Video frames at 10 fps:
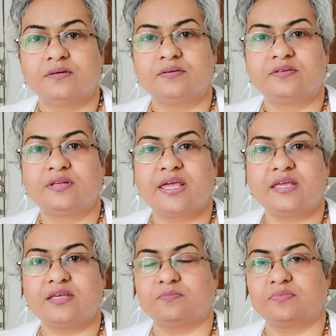
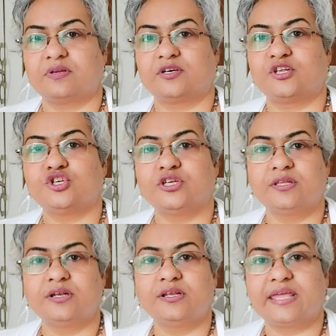Take
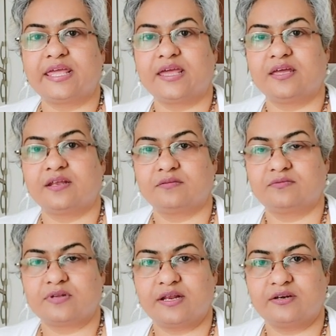additional care
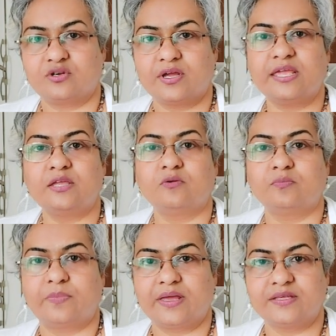and try your
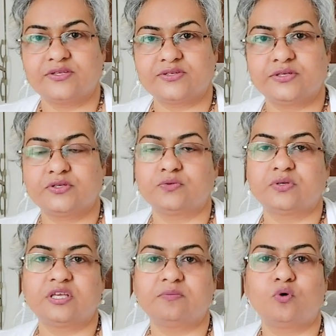best to
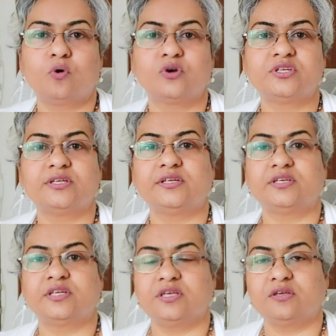keep
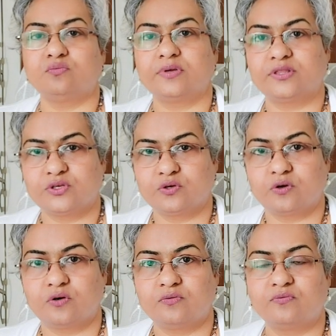cordiality with
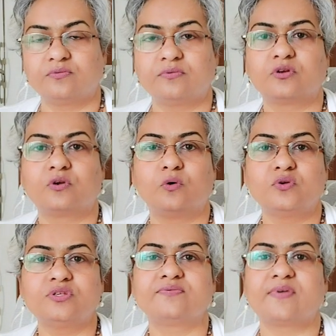your
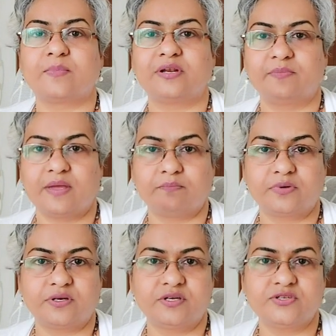close family
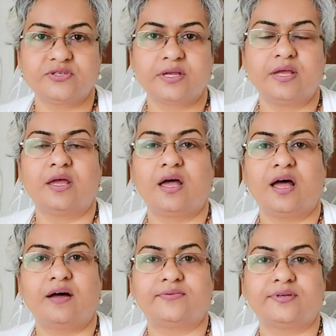members
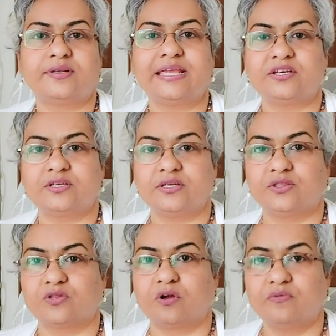after 18th of